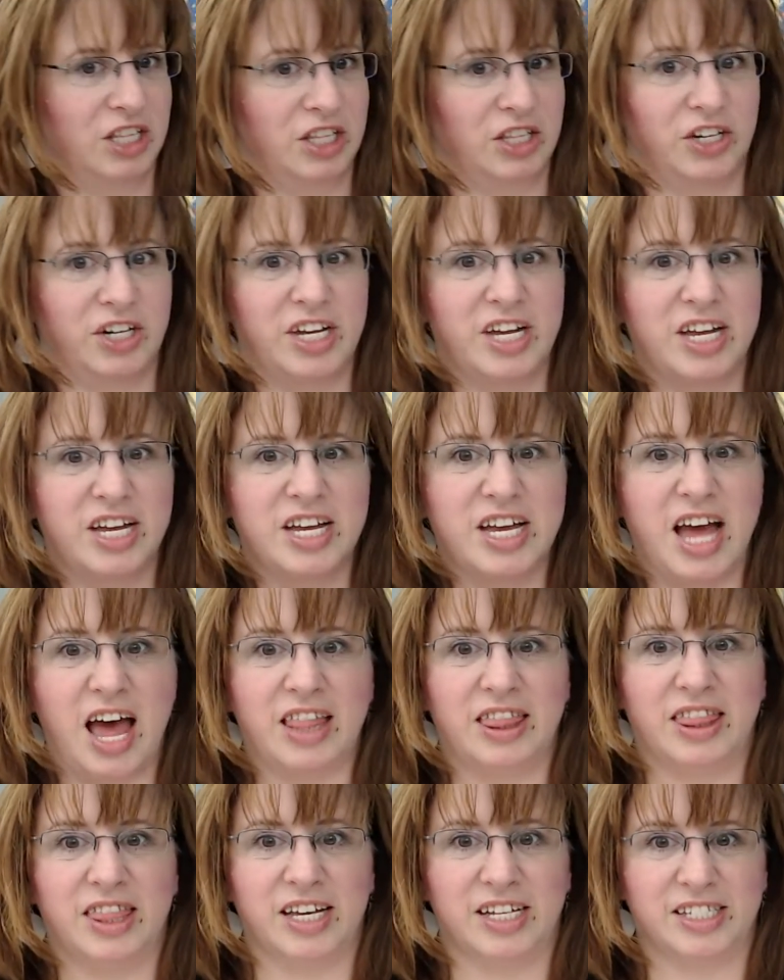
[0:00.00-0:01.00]
Look
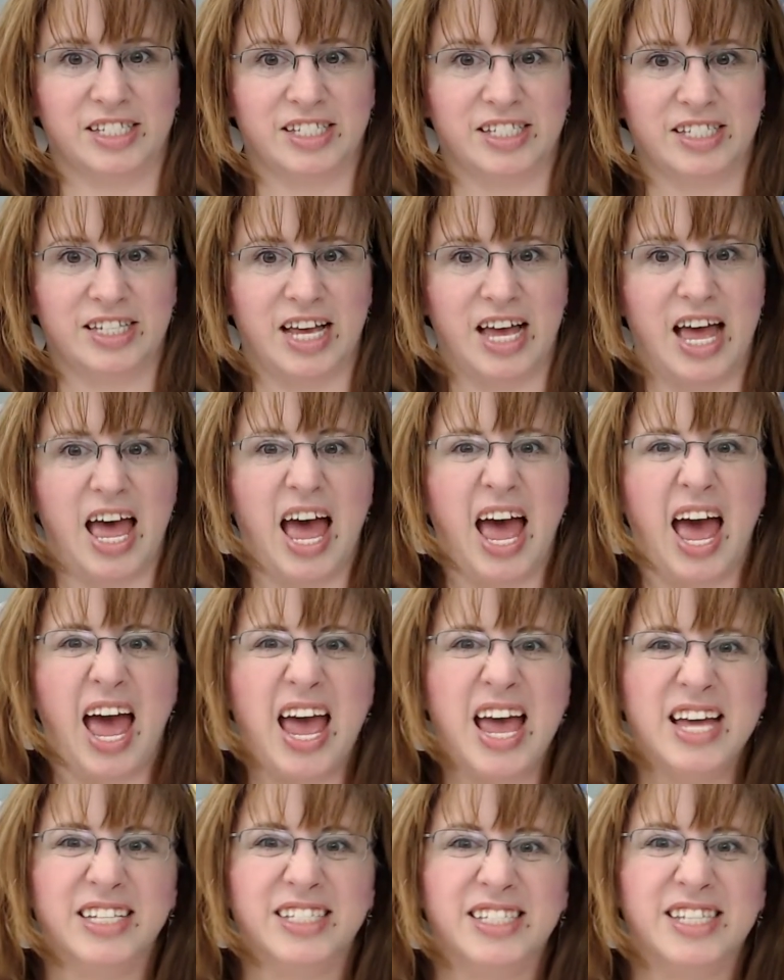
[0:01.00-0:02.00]
at this.
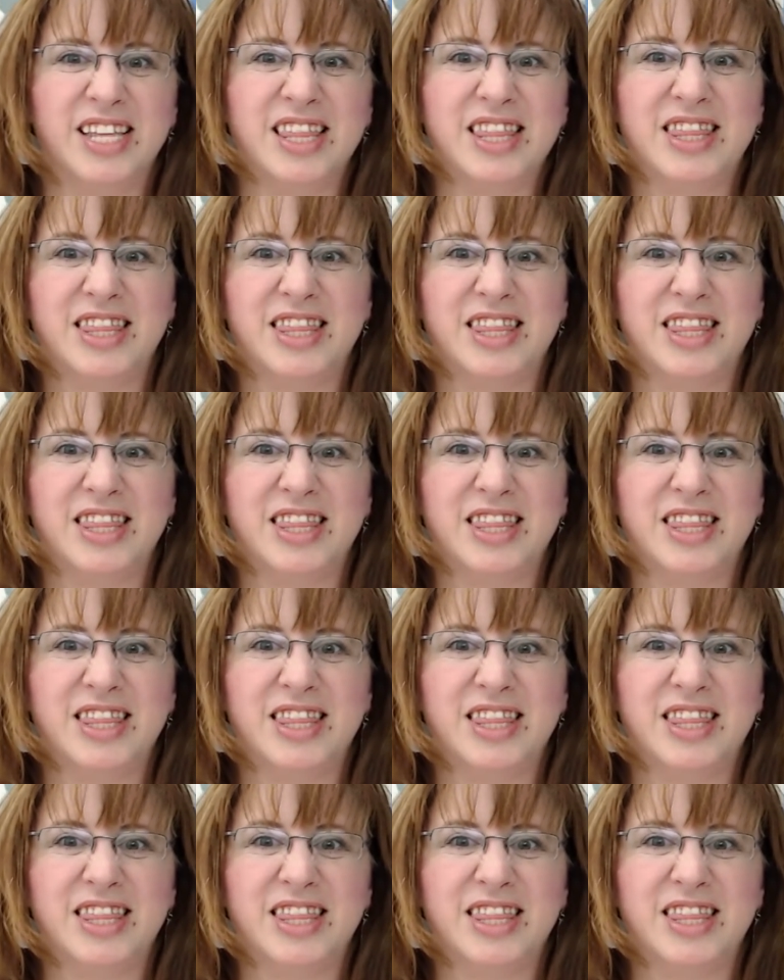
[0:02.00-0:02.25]
Isn't